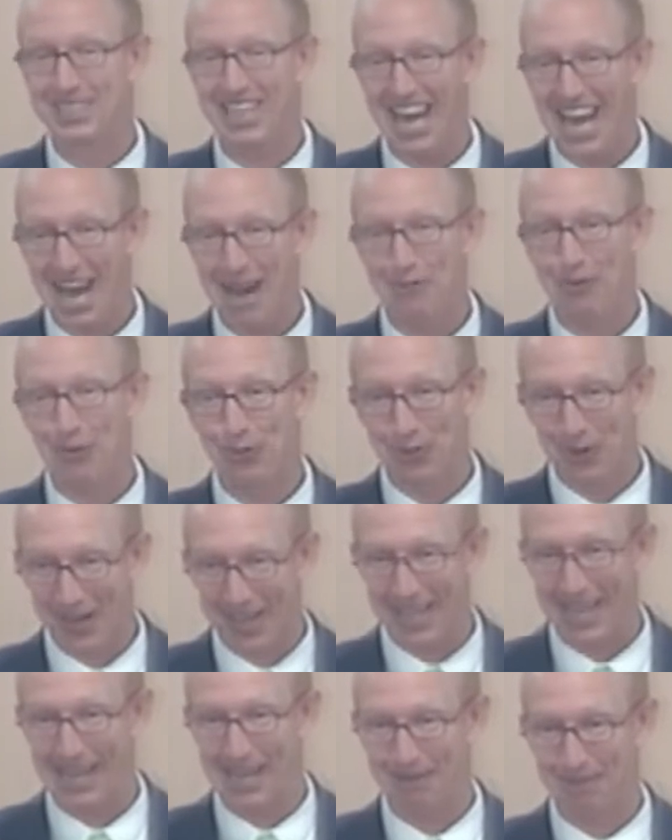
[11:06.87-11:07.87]
our
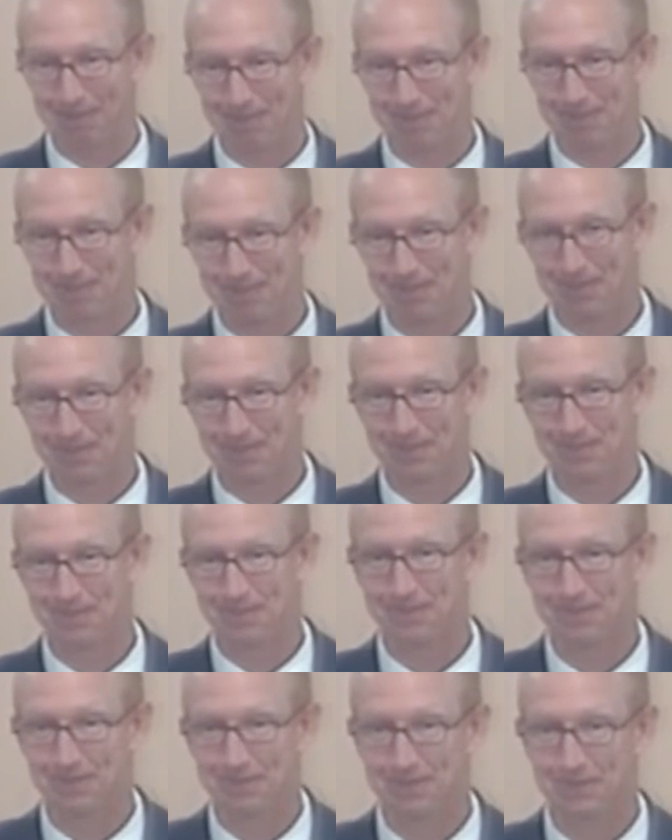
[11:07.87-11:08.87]
way,
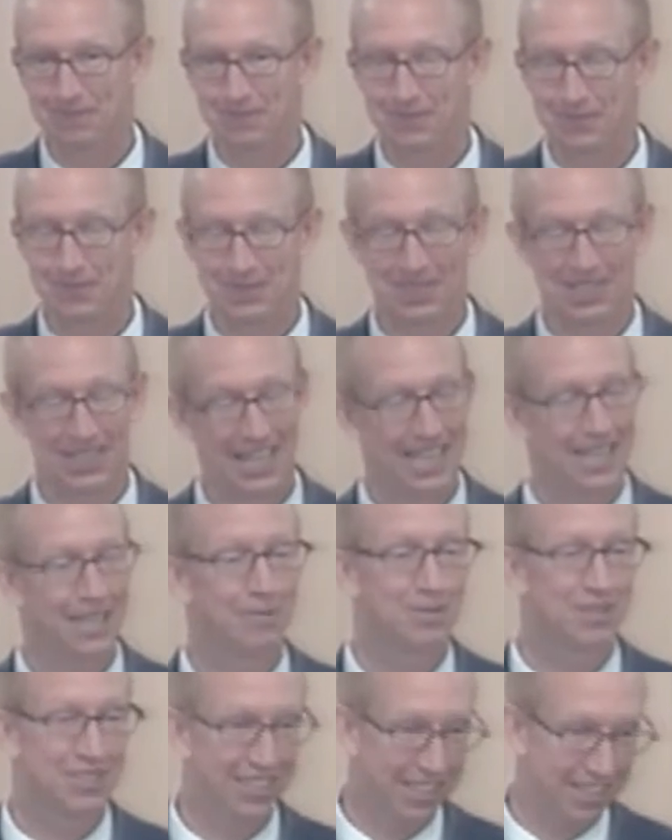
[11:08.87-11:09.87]
when you're laid up
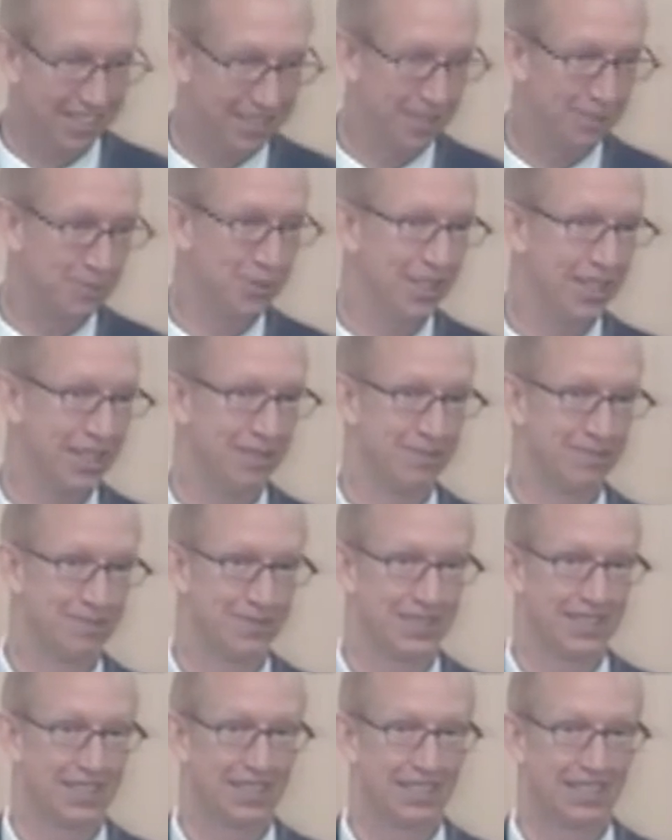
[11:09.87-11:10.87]
sick somewhere,
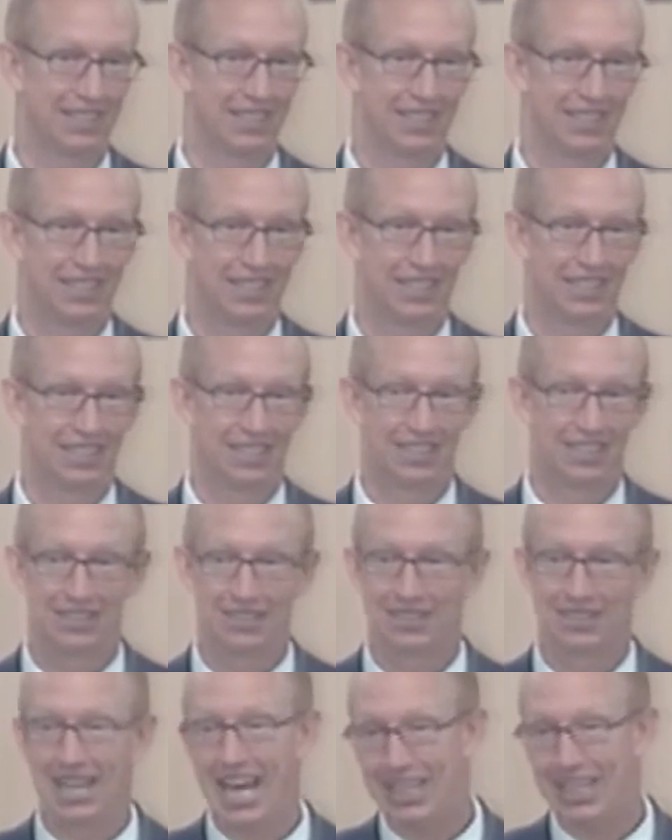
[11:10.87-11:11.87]

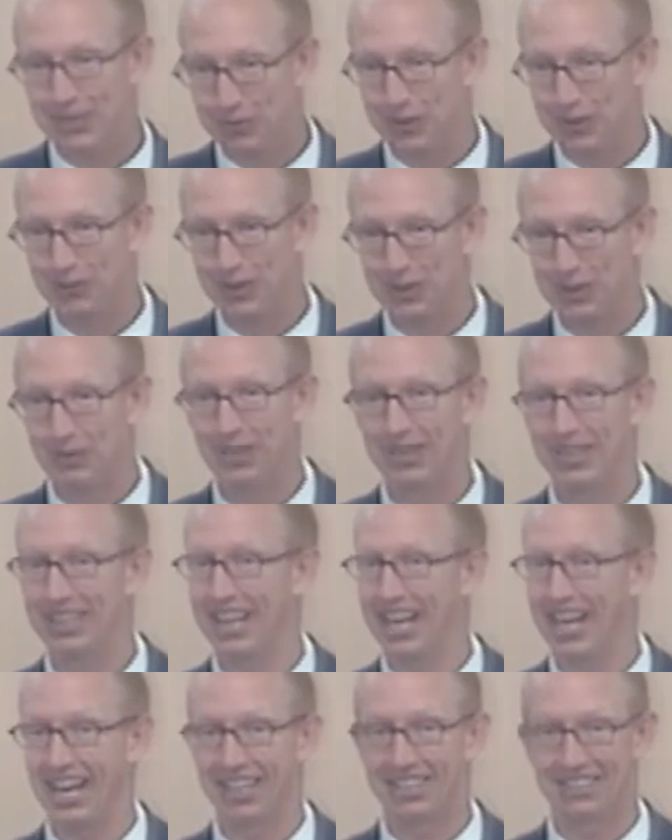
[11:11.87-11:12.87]
that's when we
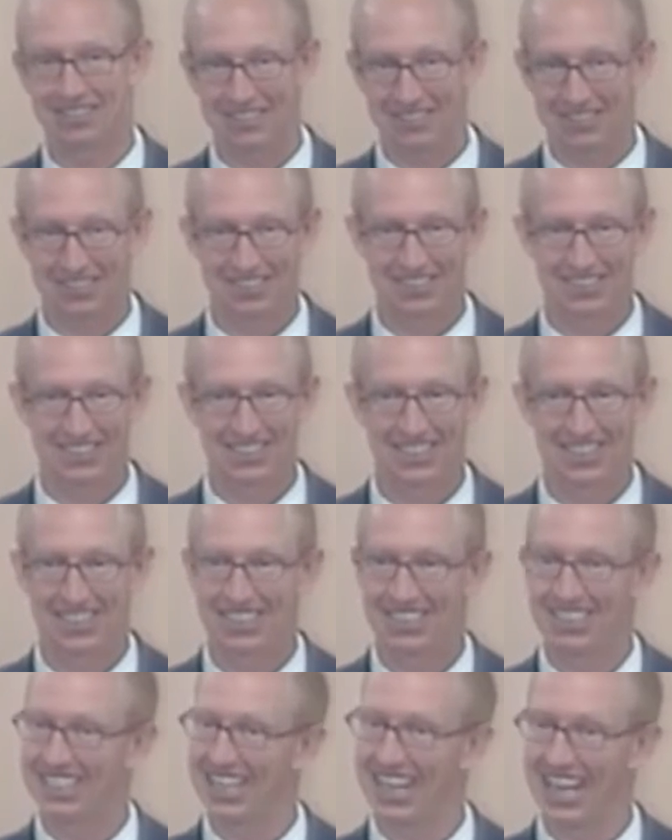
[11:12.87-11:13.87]
realize,
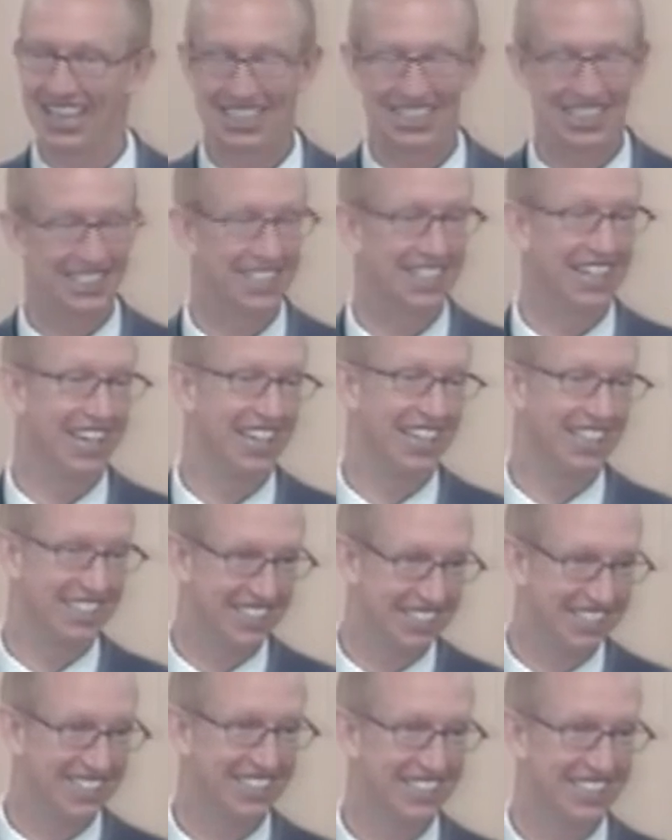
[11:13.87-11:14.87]
I need God.
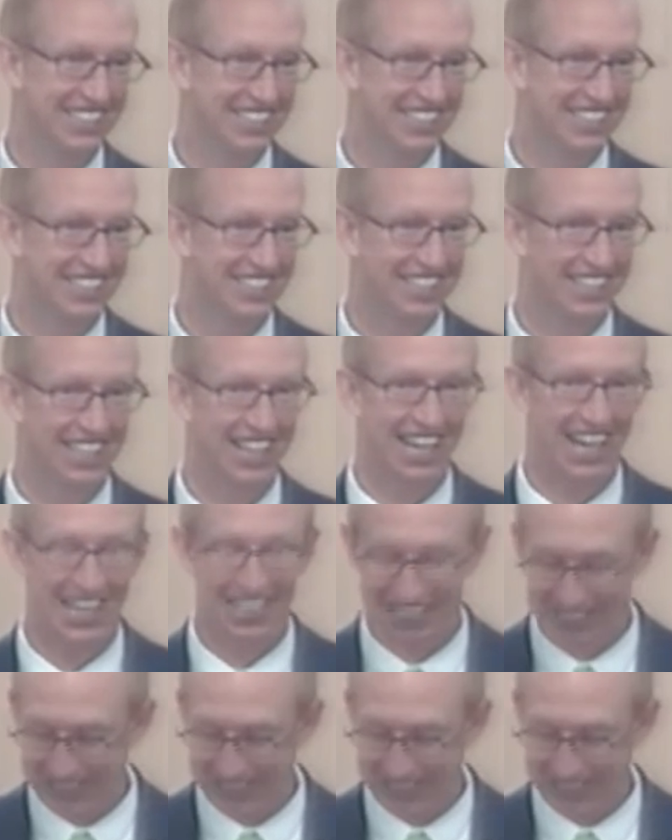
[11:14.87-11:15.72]
I need